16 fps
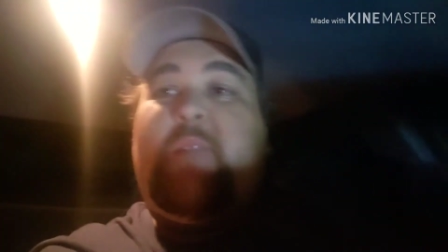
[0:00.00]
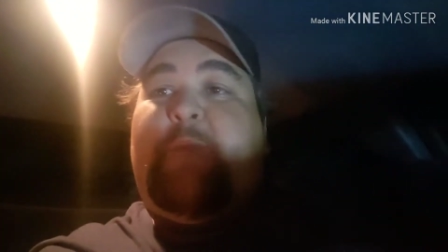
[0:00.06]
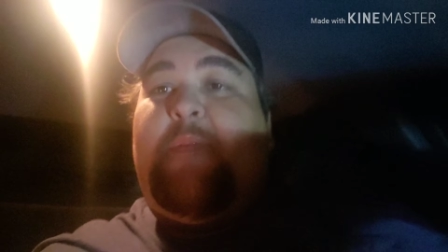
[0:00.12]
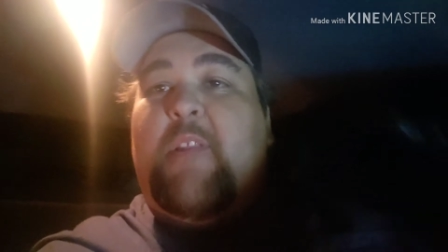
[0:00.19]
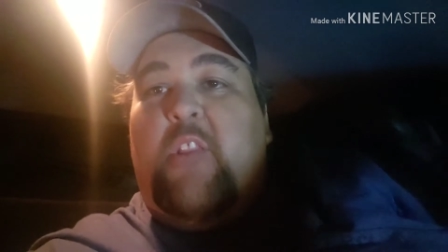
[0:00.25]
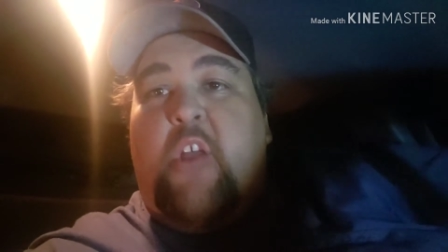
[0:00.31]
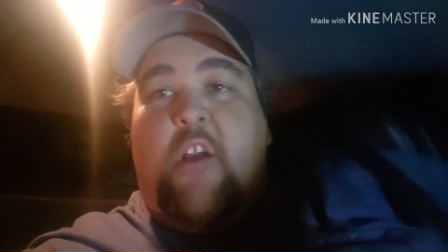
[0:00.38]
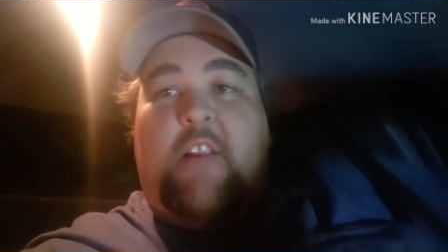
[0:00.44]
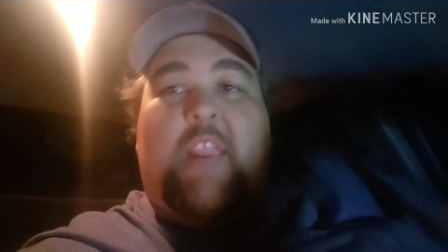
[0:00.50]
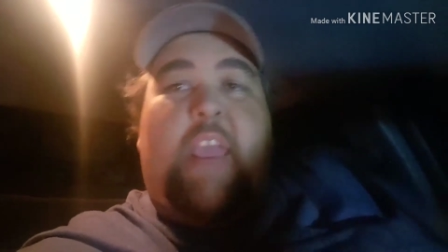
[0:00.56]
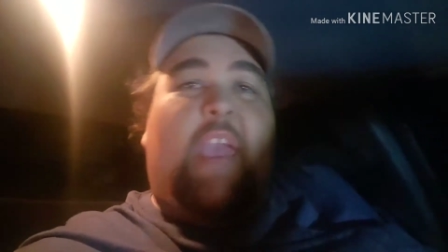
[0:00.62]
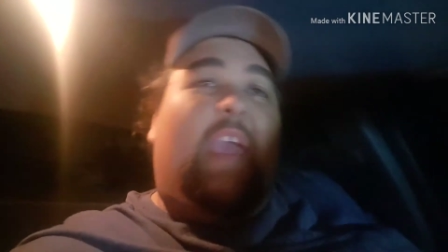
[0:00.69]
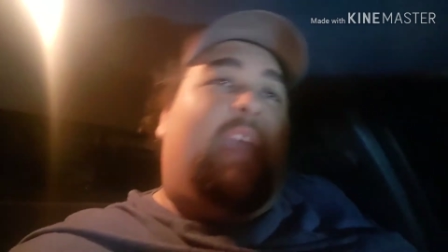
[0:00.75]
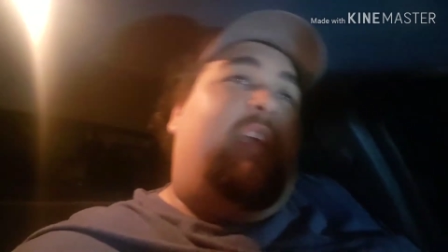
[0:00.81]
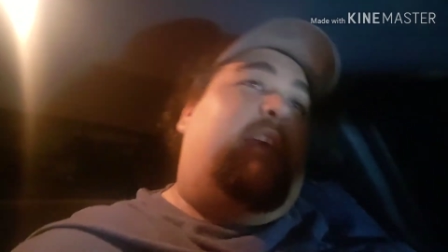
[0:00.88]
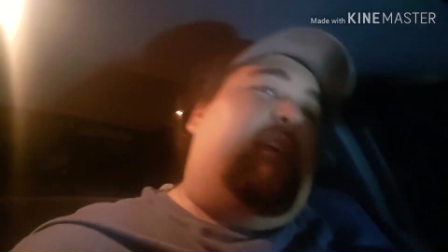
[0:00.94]
it's been a long
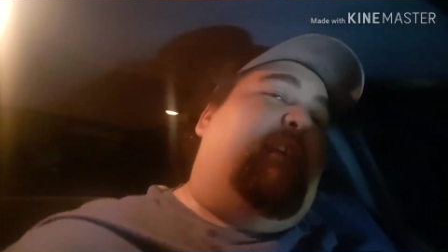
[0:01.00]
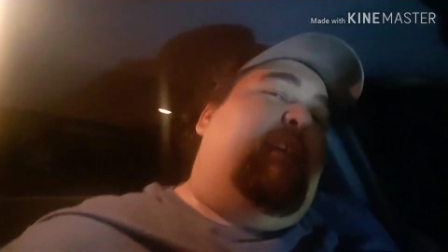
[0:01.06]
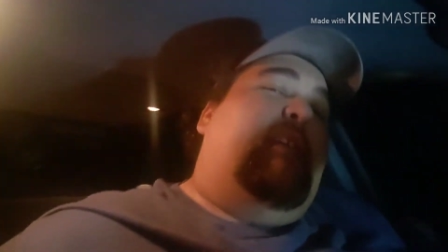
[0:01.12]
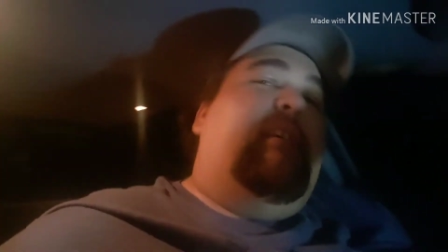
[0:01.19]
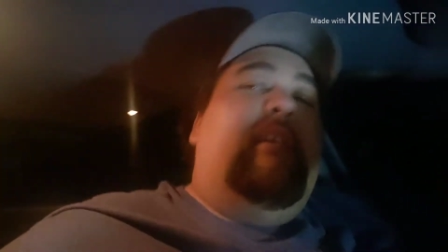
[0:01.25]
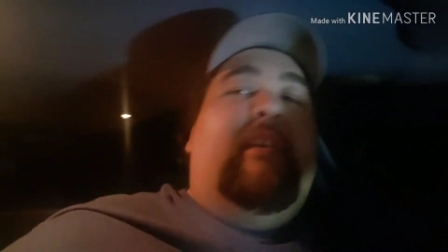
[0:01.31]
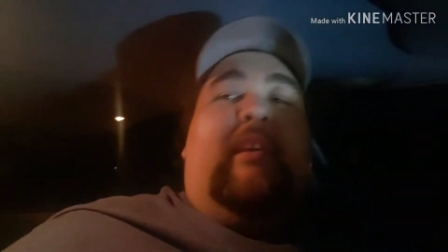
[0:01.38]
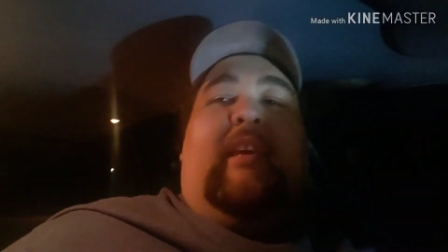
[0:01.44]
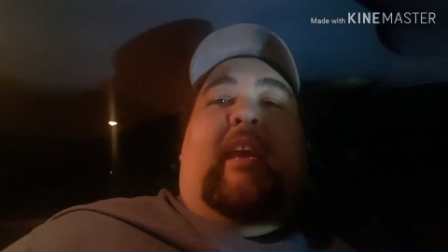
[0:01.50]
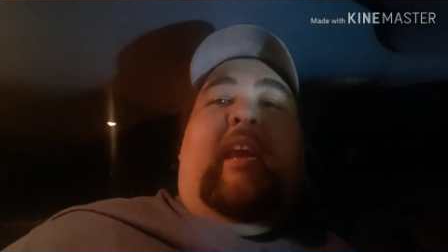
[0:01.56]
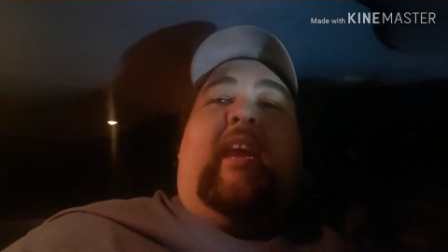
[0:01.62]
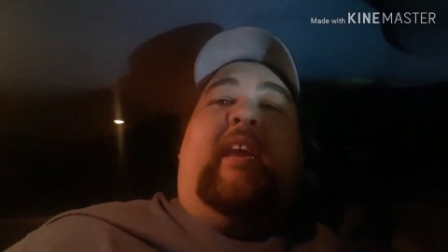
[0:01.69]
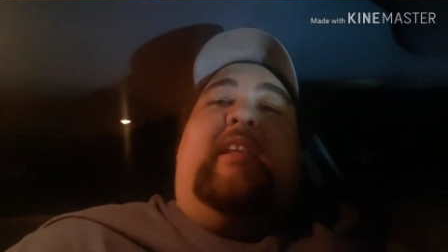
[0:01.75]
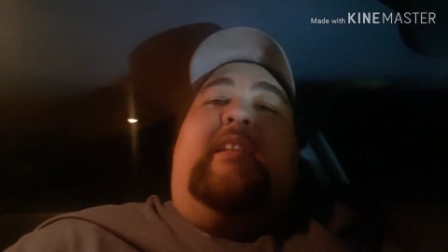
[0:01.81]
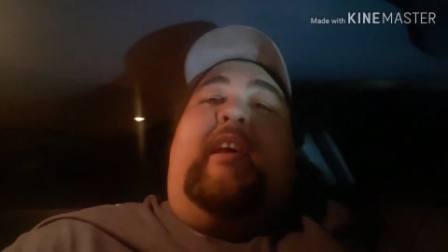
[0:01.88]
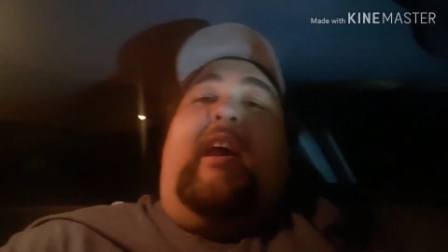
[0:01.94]
day,
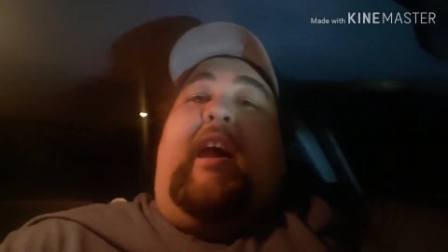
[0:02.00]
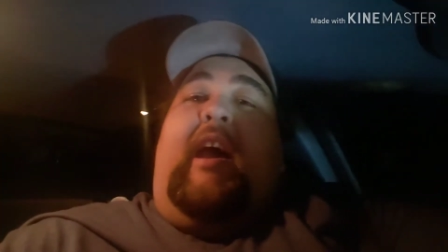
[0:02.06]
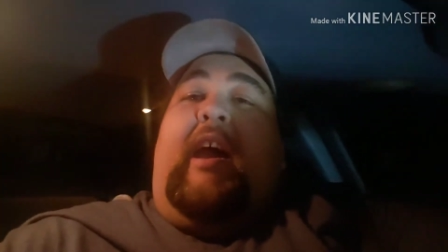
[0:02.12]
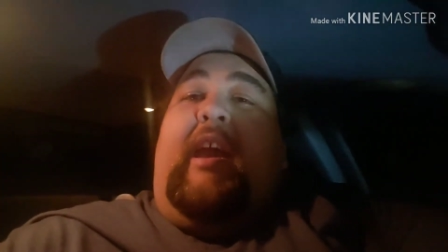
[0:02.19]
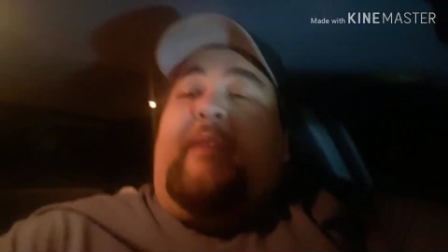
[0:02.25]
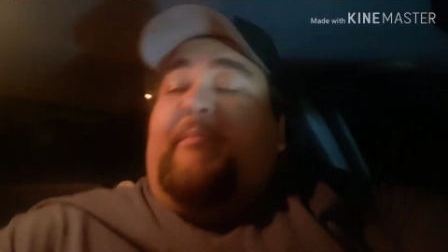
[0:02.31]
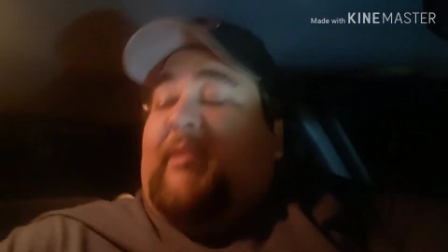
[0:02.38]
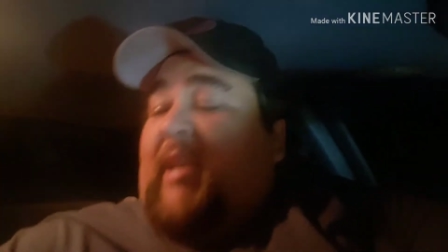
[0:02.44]
and I am